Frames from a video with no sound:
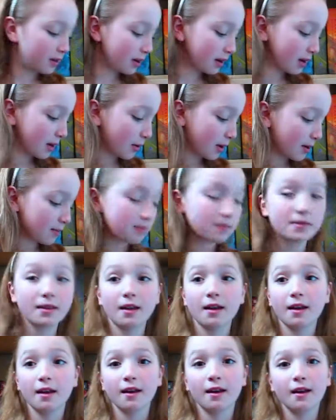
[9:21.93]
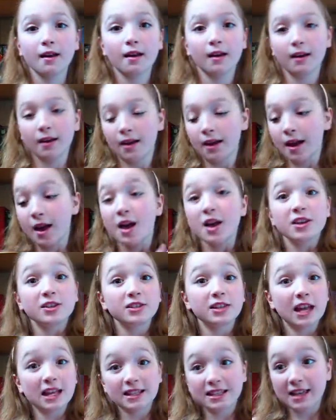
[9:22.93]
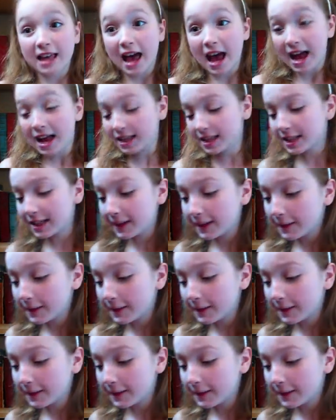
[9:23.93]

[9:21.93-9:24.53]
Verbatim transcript: Anyway. So that's that.